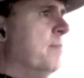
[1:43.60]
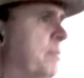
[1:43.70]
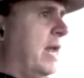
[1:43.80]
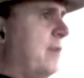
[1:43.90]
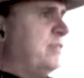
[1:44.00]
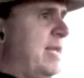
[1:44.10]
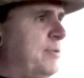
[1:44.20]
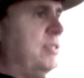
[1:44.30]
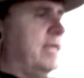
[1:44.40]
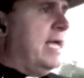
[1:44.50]
but I was
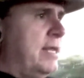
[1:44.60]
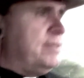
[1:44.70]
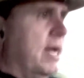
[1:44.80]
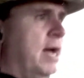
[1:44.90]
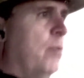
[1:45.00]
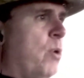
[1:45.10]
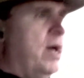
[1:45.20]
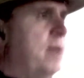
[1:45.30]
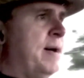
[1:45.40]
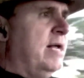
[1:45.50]
able to get
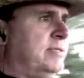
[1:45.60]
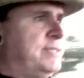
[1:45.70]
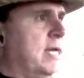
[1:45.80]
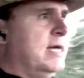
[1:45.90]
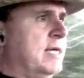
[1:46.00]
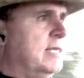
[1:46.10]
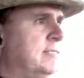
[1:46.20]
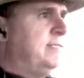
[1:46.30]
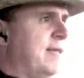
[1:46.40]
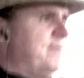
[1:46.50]
one about
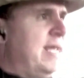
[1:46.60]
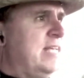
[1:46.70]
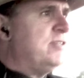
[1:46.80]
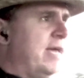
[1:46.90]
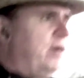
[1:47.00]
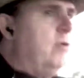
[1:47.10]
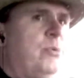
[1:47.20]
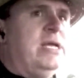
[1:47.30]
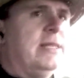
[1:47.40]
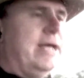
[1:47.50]
7 days later, a
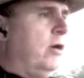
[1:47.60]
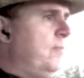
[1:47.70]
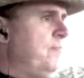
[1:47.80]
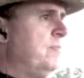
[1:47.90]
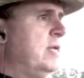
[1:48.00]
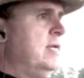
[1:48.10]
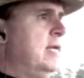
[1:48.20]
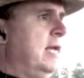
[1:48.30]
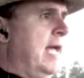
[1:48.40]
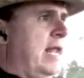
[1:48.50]
week later.
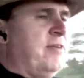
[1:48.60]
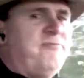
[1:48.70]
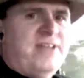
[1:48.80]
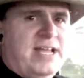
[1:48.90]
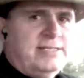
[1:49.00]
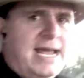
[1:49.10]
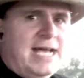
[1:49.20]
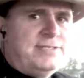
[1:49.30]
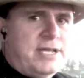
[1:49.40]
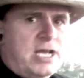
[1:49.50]
Had a
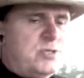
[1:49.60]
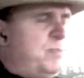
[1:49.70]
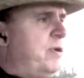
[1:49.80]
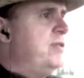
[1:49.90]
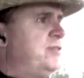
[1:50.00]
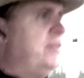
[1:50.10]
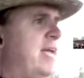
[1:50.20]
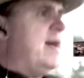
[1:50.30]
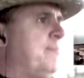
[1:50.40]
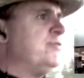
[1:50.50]
fantastic experience at
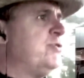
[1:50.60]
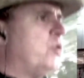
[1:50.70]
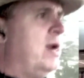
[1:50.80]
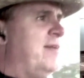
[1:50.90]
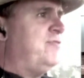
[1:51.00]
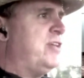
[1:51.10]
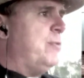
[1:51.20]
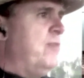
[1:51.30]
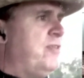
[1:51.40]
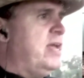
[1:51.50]
the Apple Store. I have to say
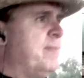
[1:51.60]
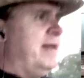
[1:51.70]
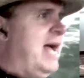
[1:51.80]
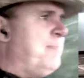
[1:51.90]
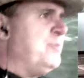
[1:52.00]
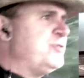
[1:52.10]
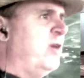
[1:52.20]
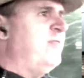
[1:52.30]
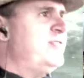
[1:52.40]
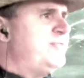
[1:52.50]
one thing about Apple
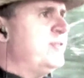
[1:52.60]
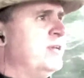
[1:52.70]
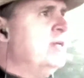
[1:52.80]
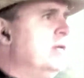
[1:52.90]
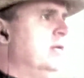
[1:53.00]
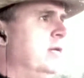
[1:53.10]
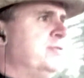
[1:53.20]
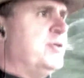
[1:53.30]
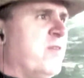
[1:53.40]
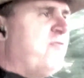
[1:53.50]
service.
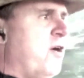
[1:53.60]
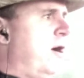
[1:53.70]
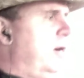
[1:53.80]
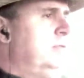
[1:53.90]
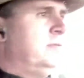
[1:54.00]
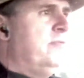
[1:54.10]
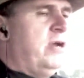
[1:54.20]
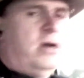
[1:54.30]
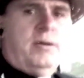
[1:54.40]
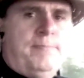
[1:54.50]
So far,
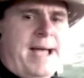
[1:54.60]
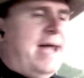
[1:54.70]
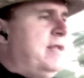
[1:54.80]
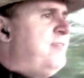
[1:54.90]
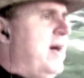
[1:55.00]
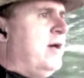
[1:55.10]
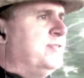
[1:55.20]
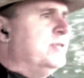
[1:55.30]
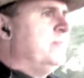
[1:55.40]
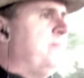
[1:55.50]
they're batting 1,000.